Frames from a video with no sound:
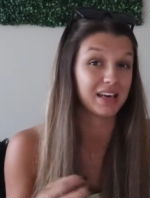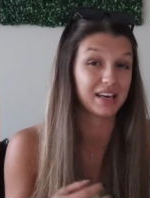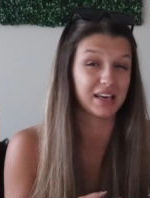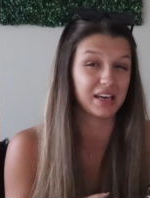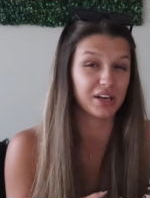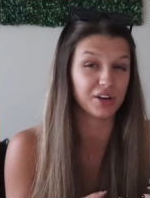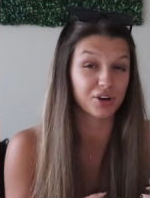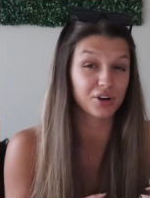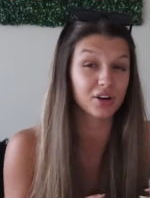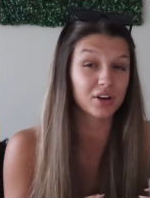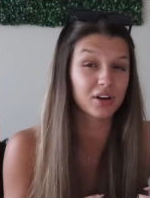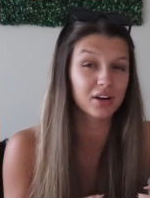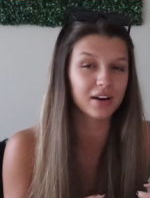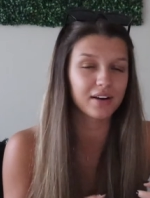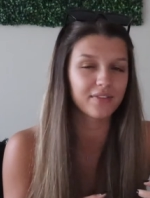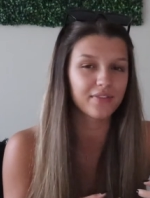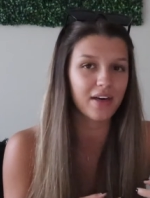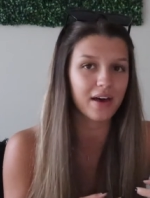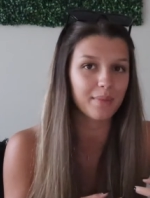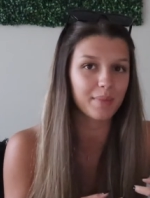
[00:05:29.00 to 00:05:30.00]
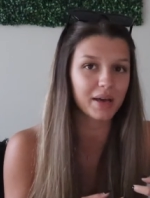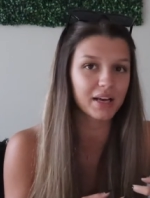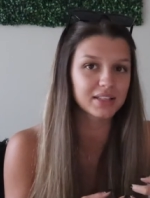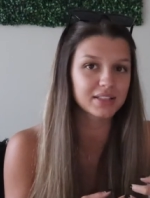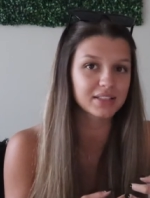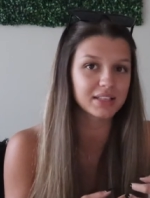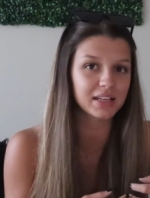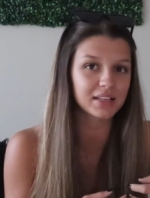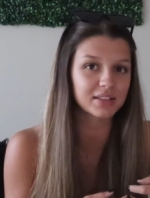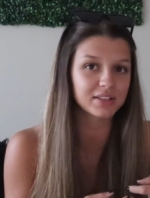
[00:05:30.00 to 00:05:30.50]
here, if that
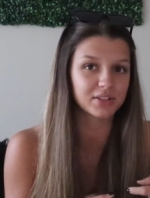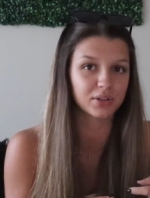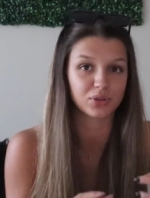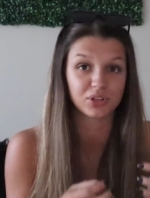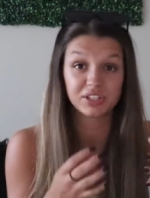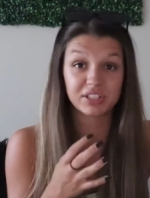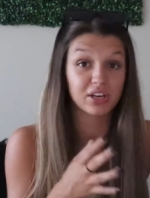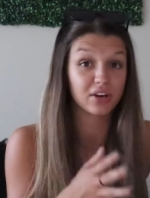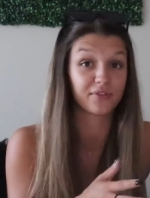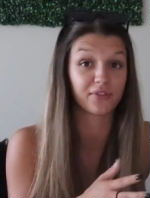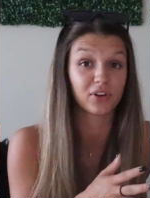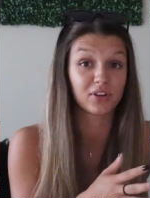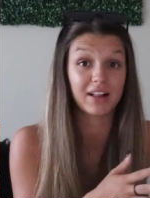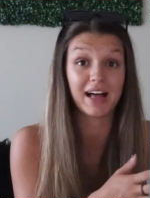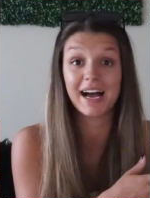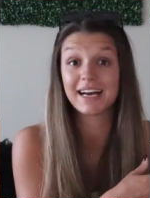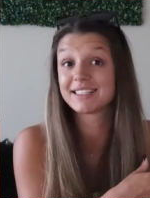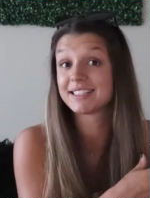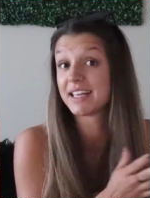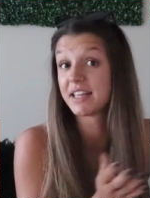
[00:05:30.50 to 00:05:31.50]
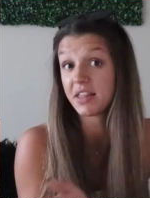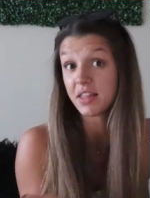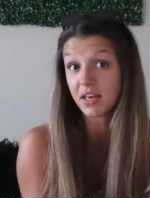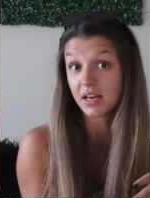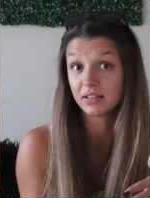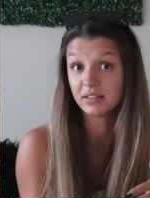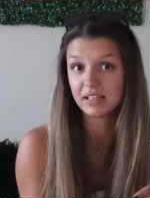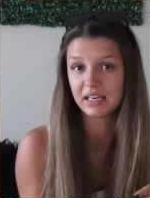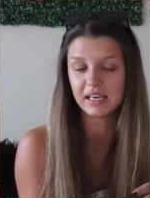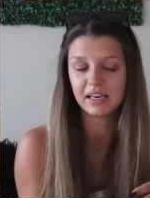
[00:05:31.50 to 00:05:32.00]
makes sense. They're just here for class and then
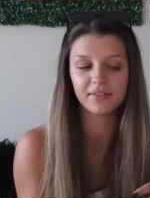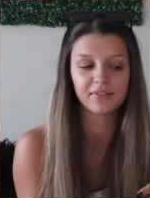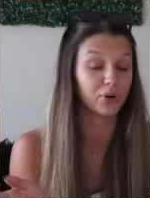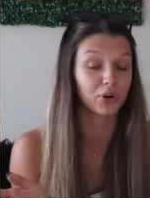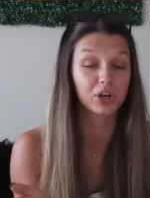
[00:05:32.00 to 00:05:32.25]
they leave.